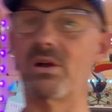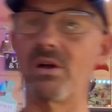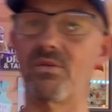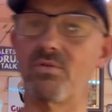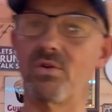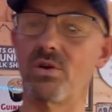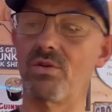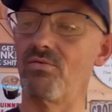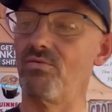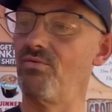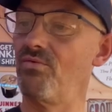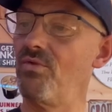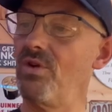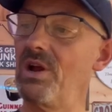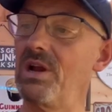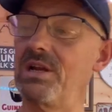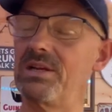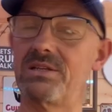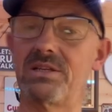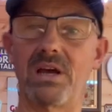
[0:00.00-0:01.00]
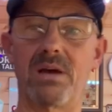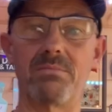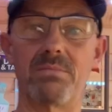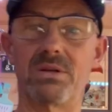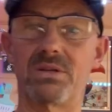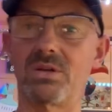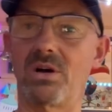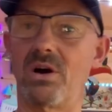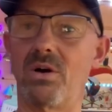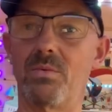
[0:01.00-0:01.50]
I've got to really take my
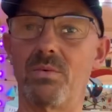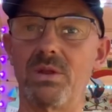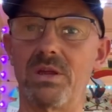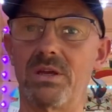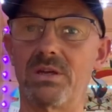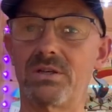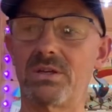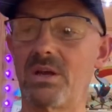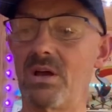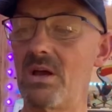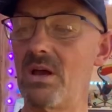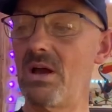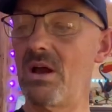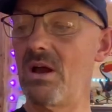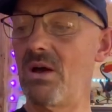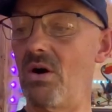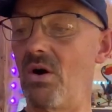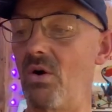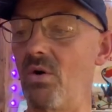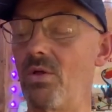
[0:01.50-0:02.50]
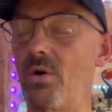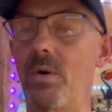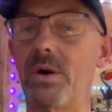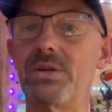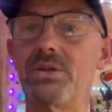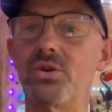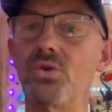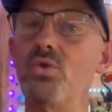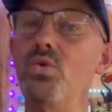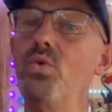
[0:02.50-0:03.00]
time with this. Although I
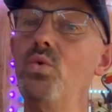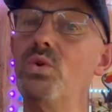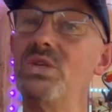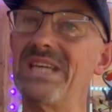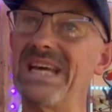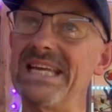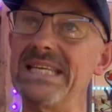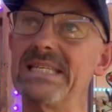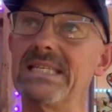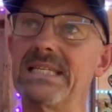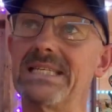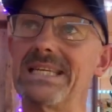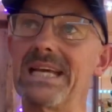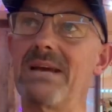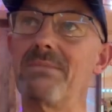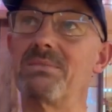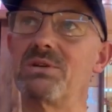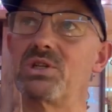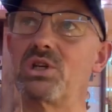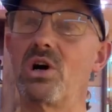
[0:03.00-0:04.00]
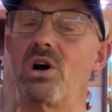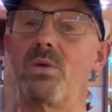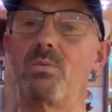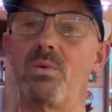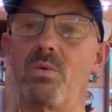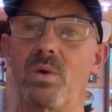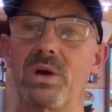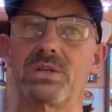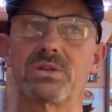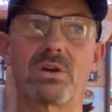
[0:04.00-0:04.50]
do tend to take my time
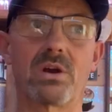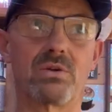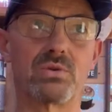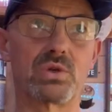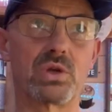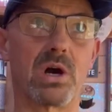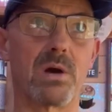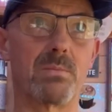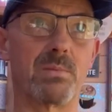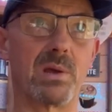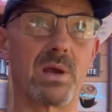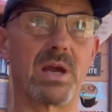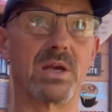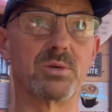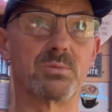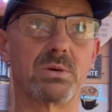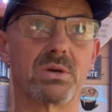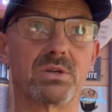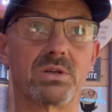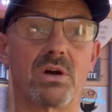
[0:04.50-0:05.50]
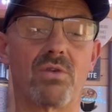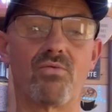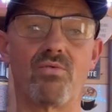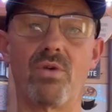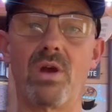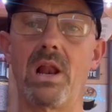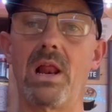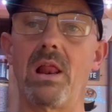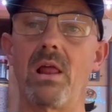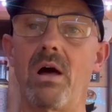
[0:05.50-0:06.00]
with West Coast IPAs because I
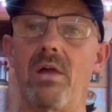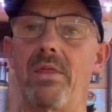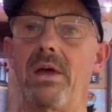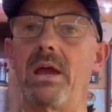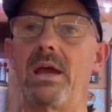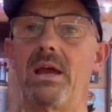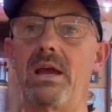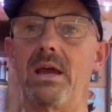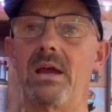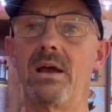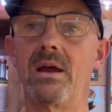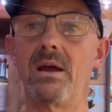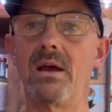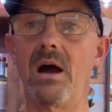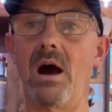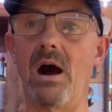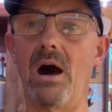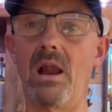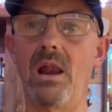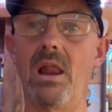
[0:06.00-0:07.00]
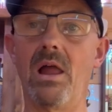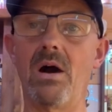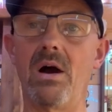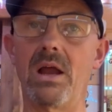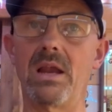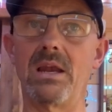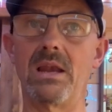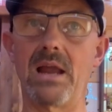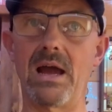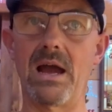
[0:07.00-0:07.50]
really like the hit. I
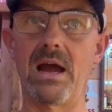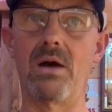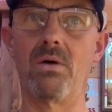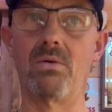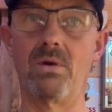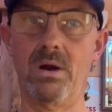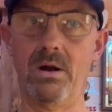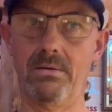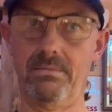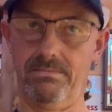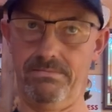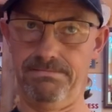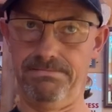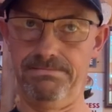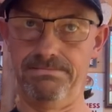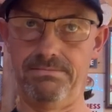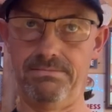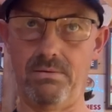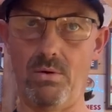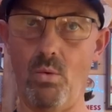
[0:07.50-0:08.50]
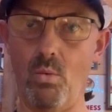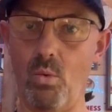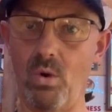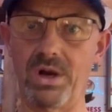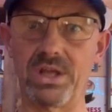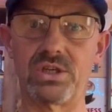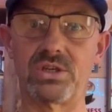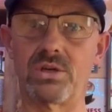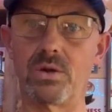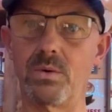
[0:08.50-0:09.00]
like now what
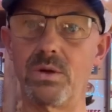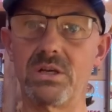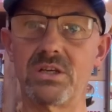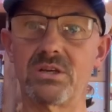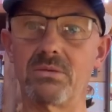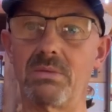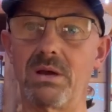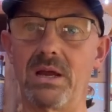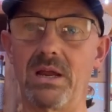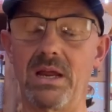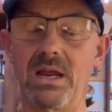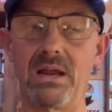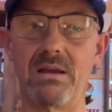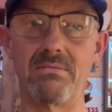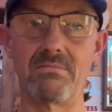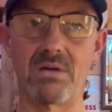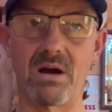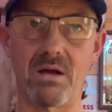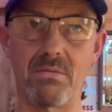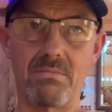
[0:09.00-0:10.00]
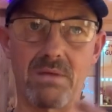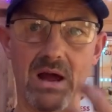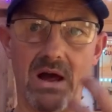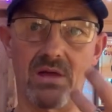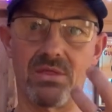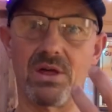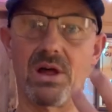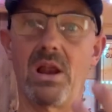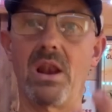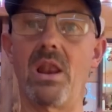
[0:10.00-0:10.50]
it's doing to me in my
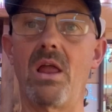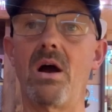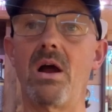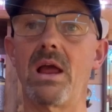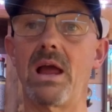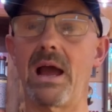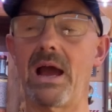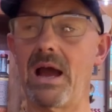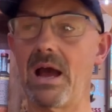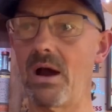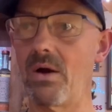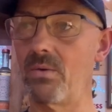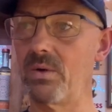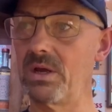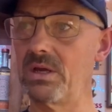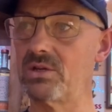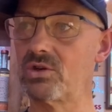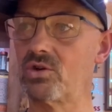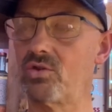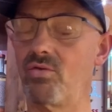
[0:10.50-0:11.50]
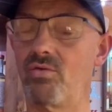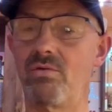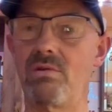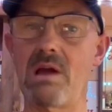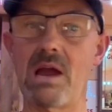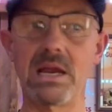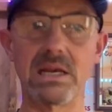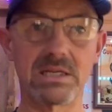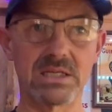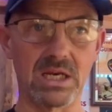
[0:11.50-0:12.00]
mouth. I like how it's
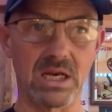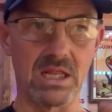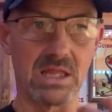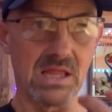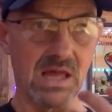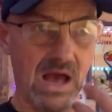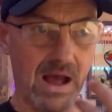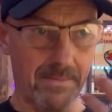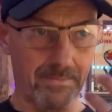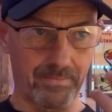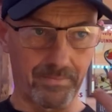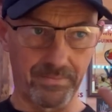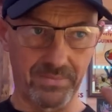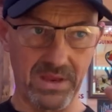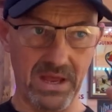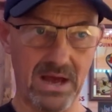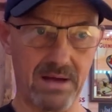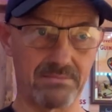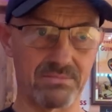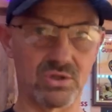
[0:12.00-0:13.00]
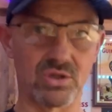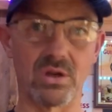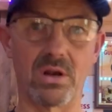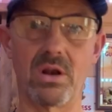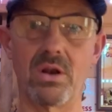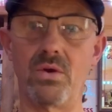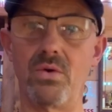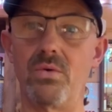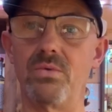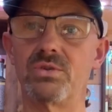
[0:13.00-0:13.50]
creating that
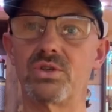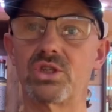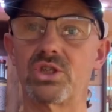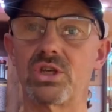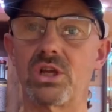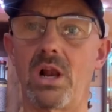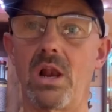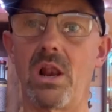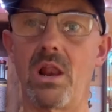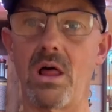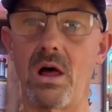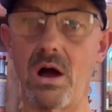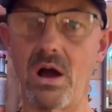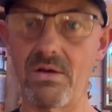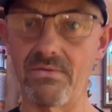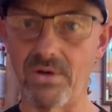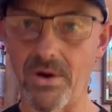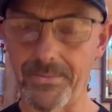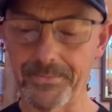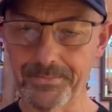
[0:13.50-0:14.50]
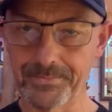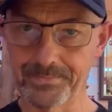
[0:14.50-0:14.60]
absolute saliva.